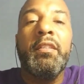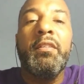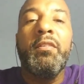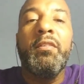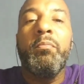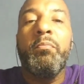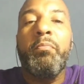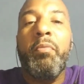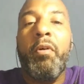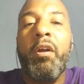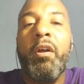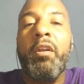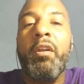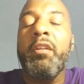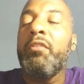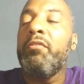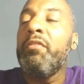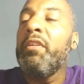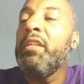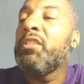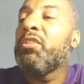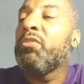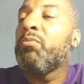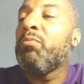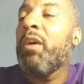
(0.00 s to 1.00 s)
part of the
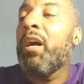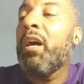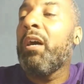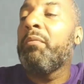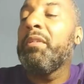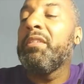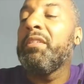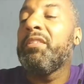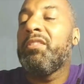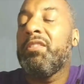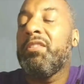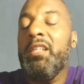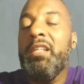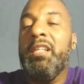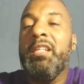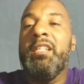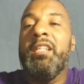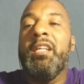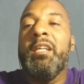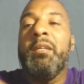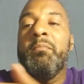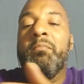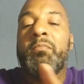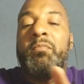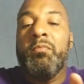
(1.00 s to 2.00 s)
reason why we've seen
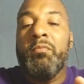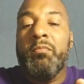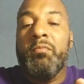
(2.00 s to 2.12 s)
him